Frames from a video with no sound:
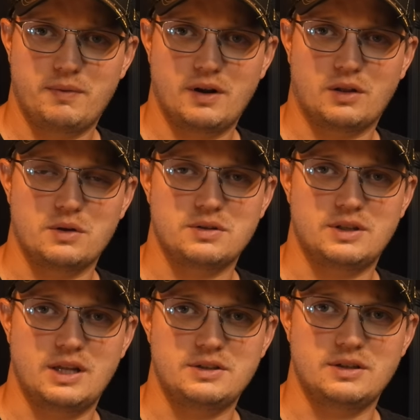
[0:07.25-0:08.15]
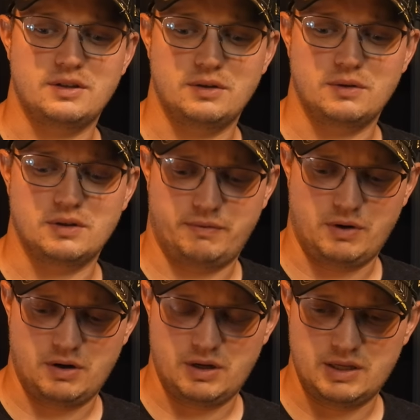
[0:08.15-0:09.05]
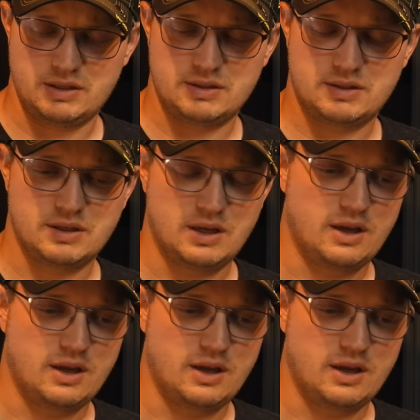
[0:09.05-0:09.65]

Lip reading: very close attention to as far as